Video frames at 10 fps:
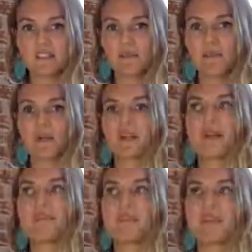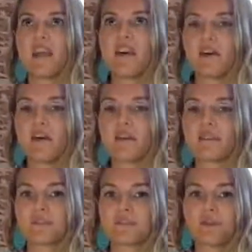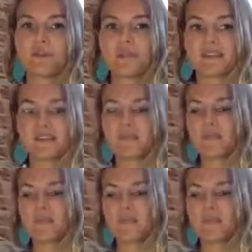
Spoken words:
the more that they are comfortable with